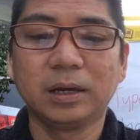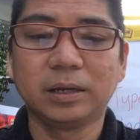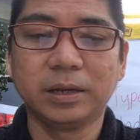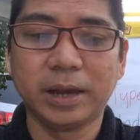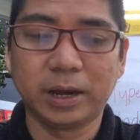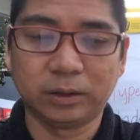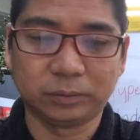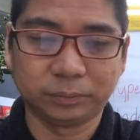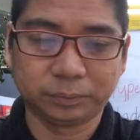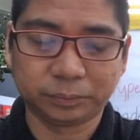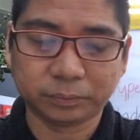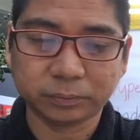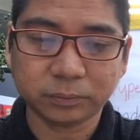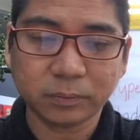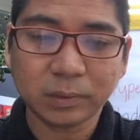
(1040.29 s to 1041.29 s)
Now,
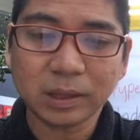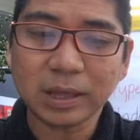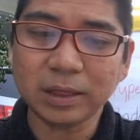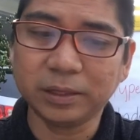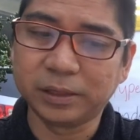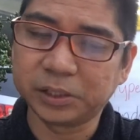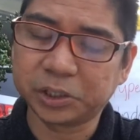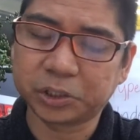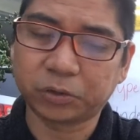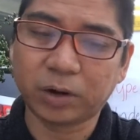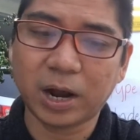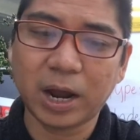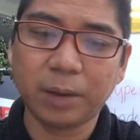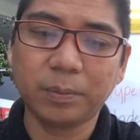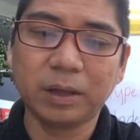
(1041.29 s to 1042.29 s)

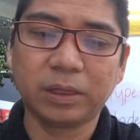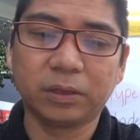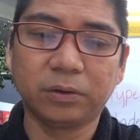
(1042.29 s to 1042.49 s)
describe